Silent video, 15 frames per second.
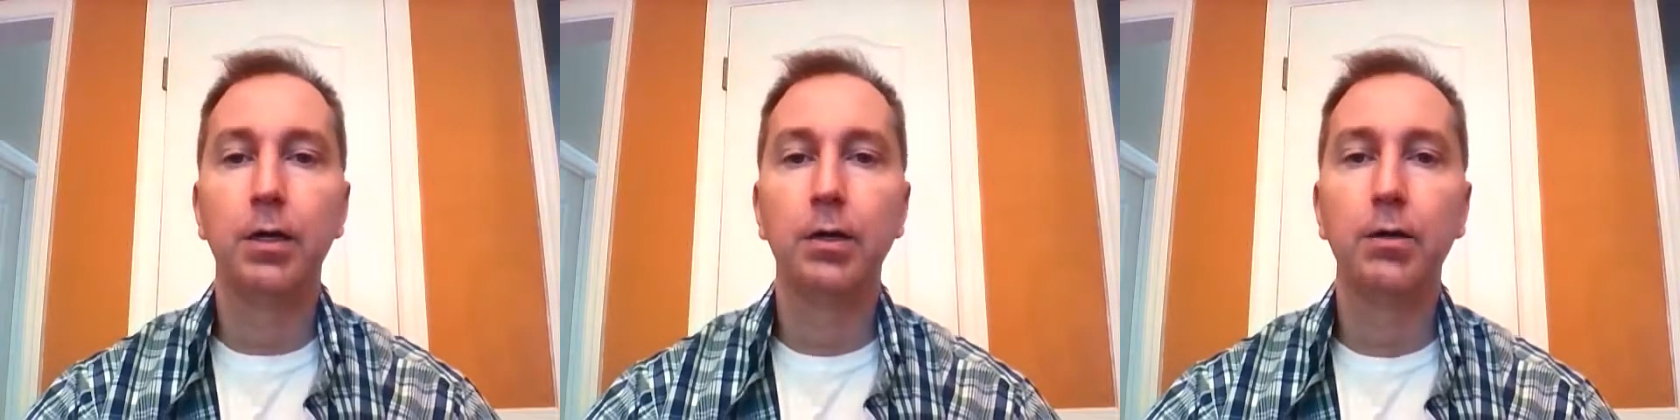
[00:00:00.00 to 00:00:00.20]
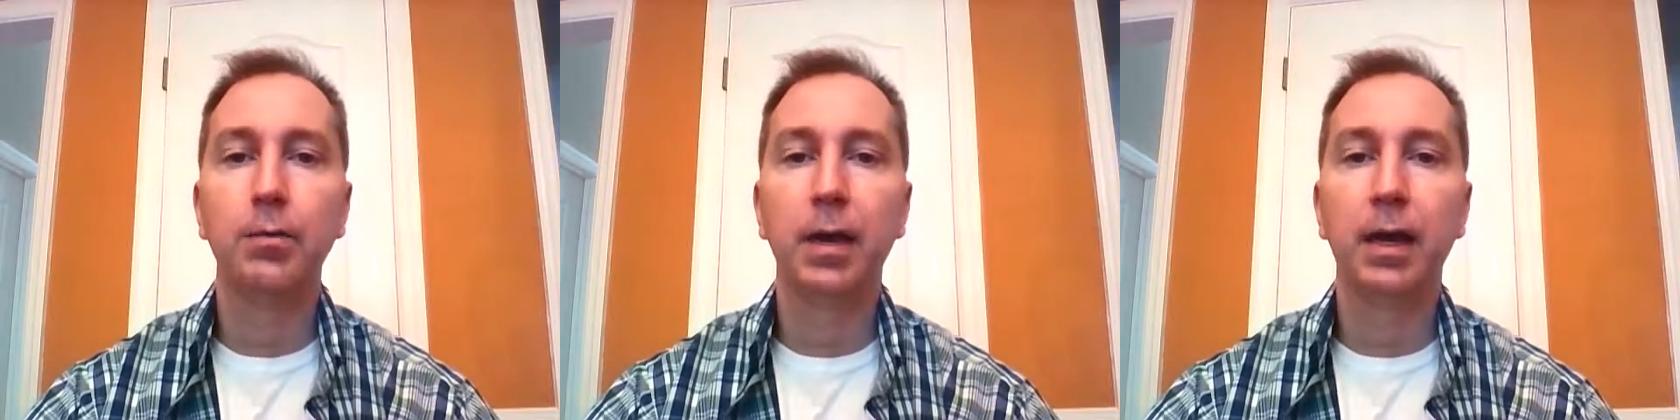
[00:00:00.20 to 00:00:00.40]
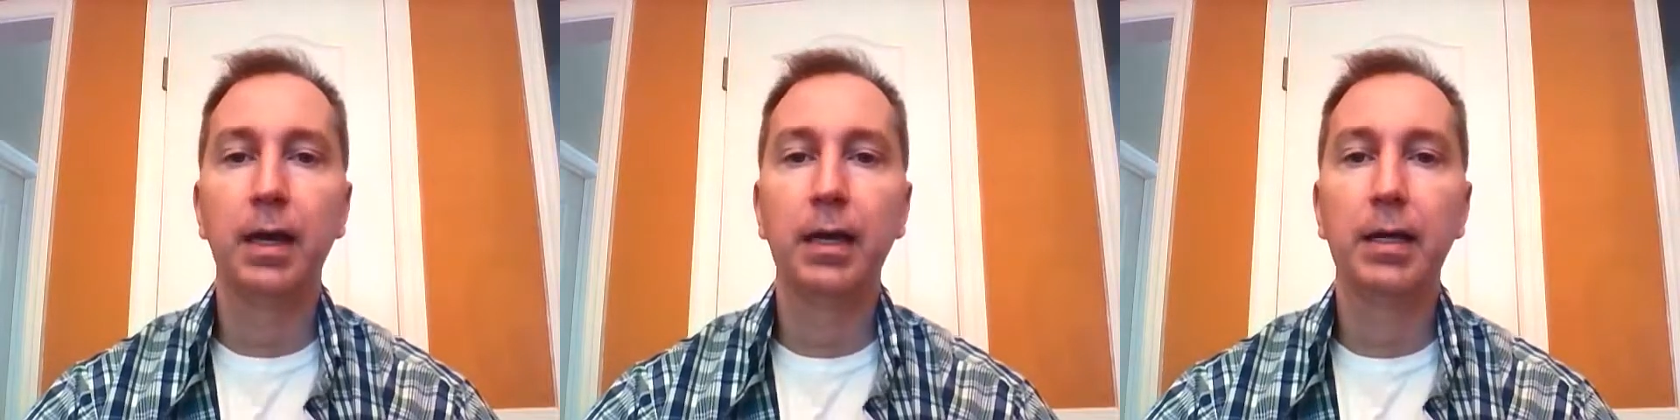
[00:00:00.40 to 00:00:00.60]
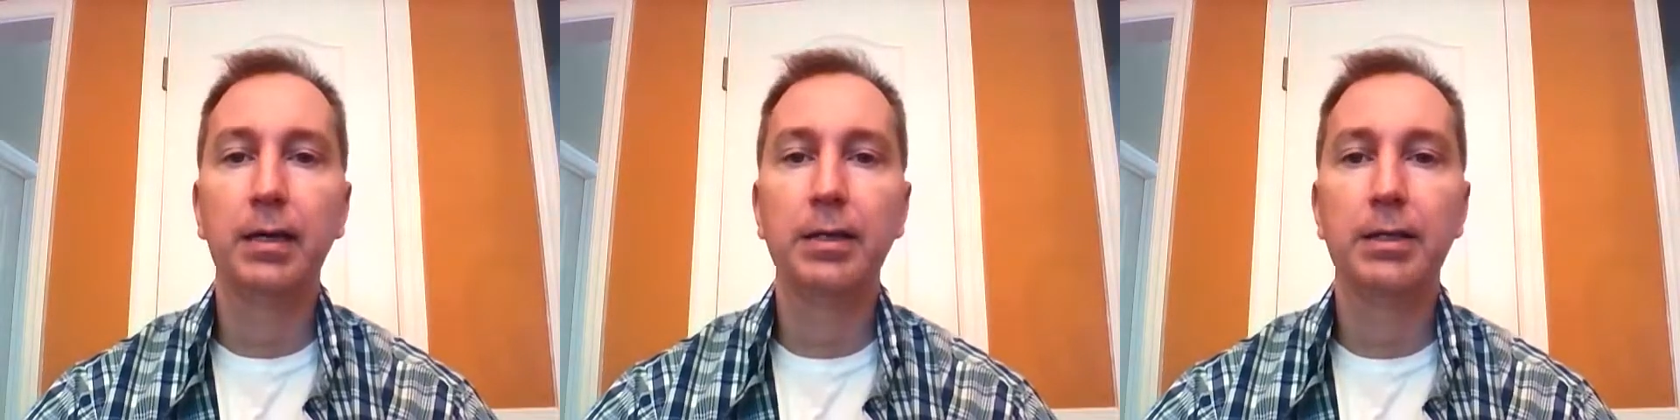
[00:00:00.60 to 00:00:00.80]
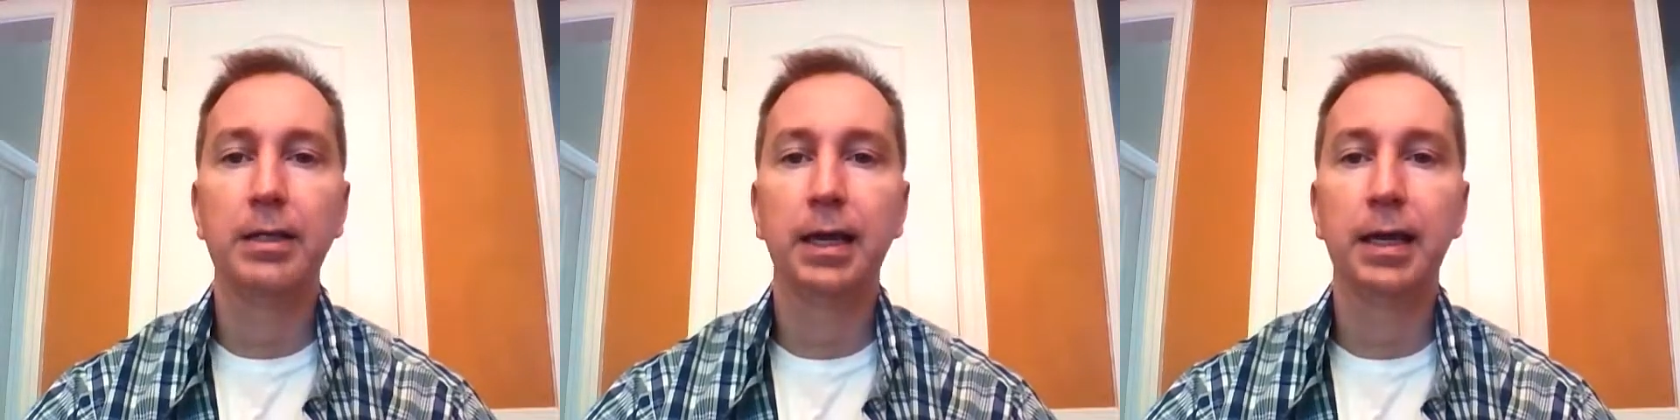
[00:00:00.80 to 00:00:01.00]
you may
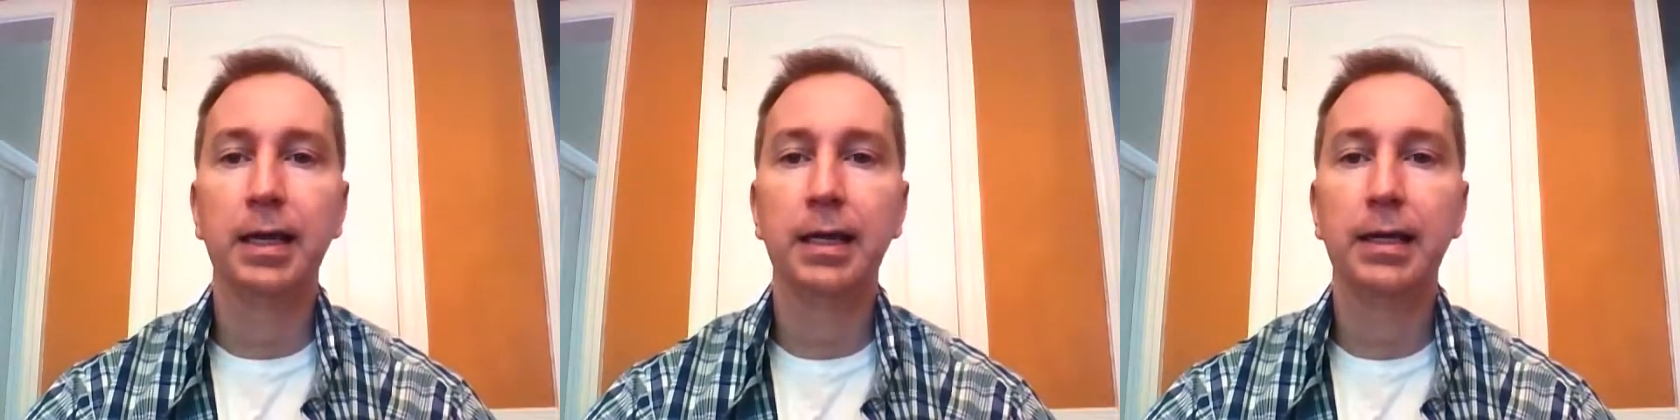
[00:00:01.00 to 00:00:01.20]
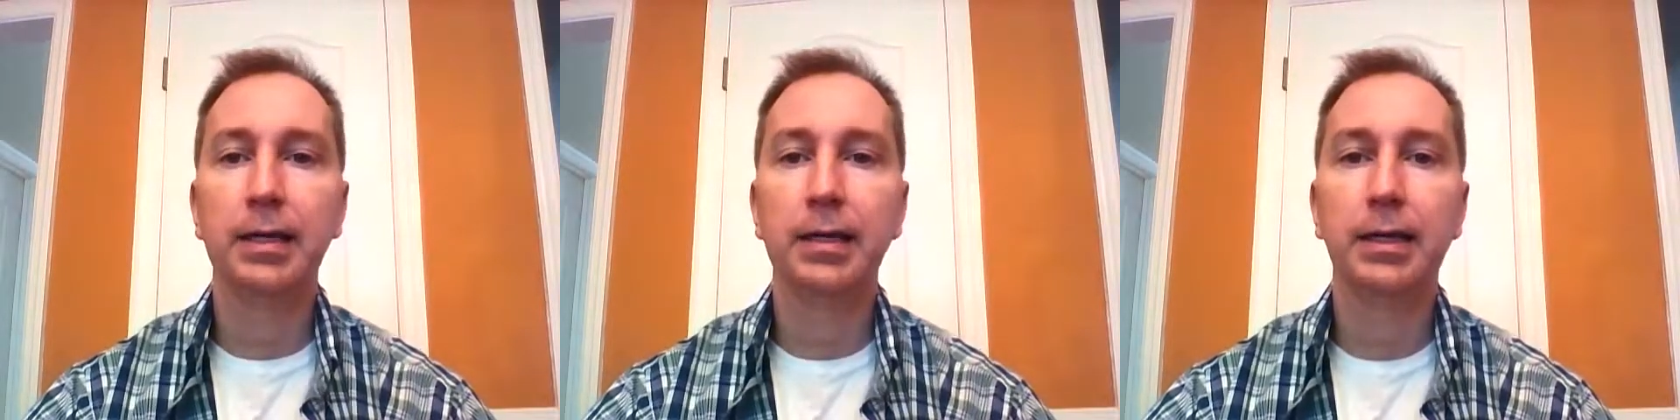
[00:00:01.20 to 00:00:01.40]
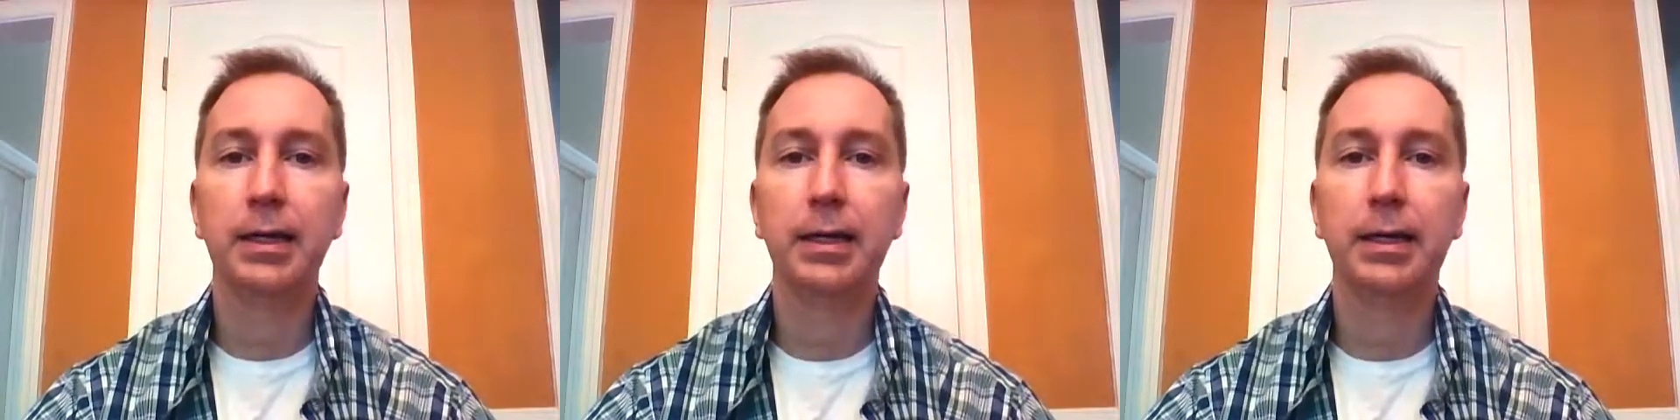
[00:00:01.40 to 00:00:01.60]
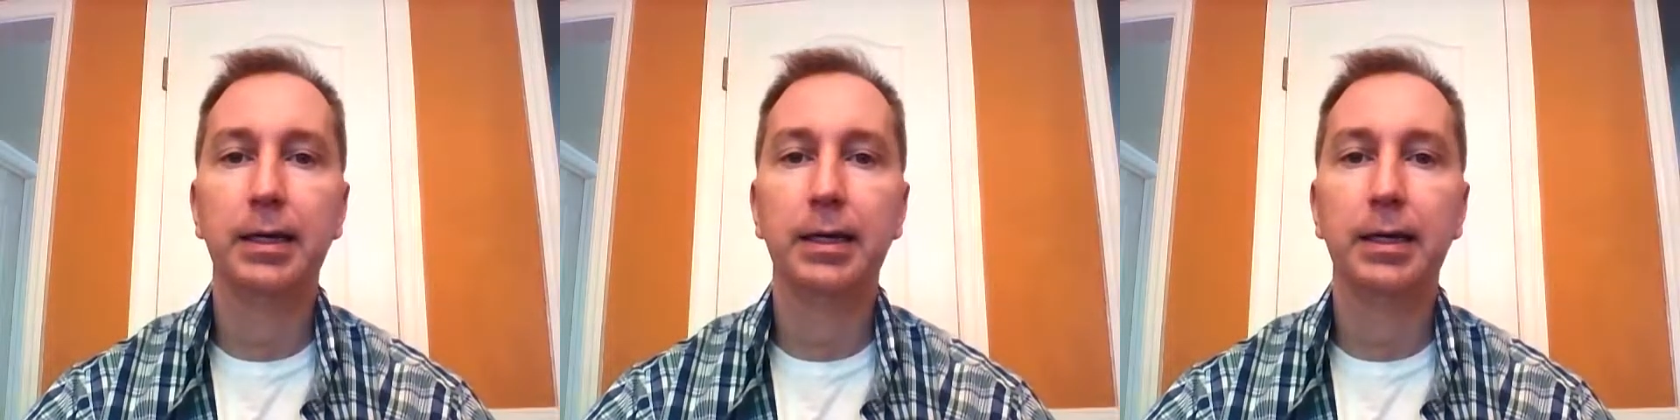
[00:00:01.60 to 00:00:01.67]
say,